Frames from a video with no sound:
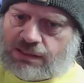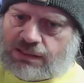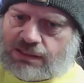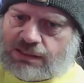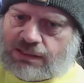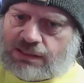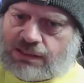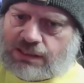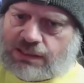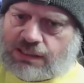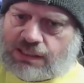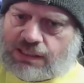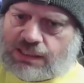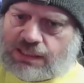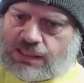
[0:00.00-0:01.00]

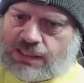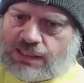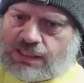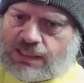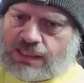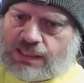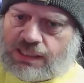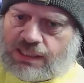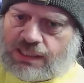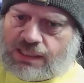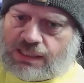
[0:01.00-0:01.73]
[no speech]